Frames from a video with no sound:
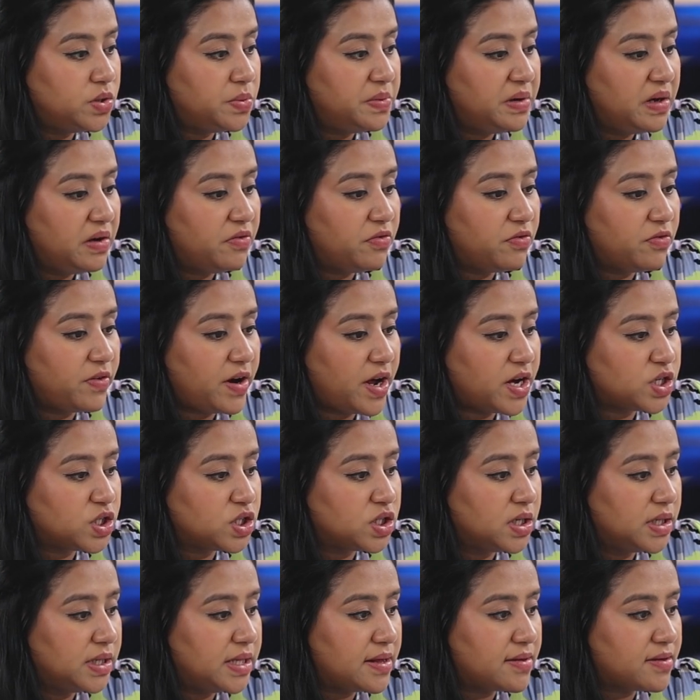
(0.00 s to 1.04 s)
to
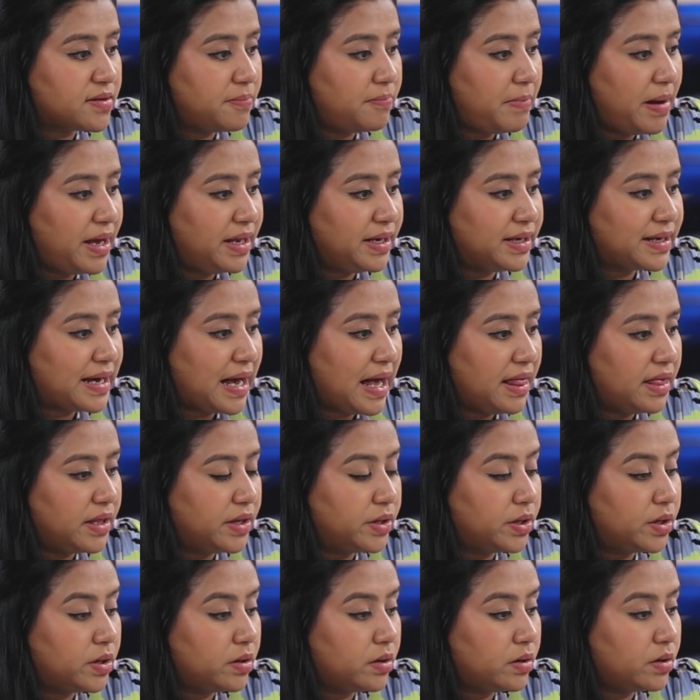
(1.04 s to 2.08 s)
refresh this main
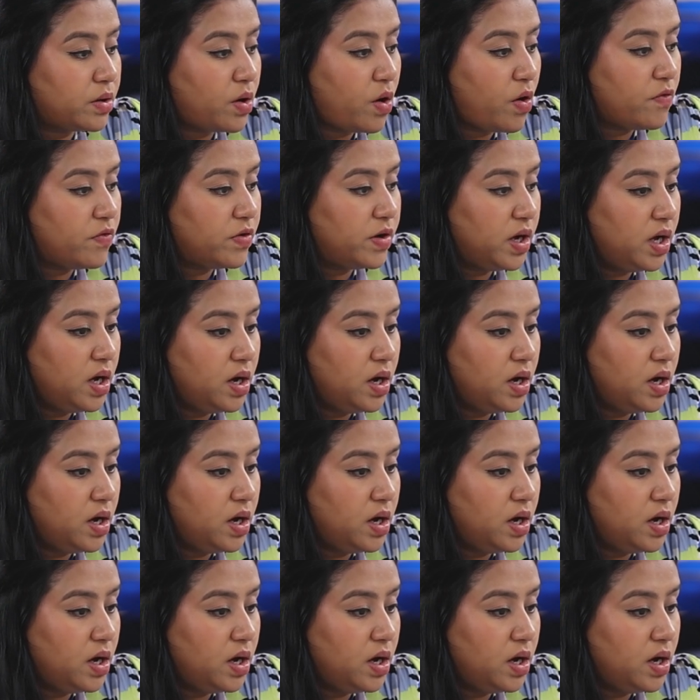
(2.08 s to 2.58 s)
calendar over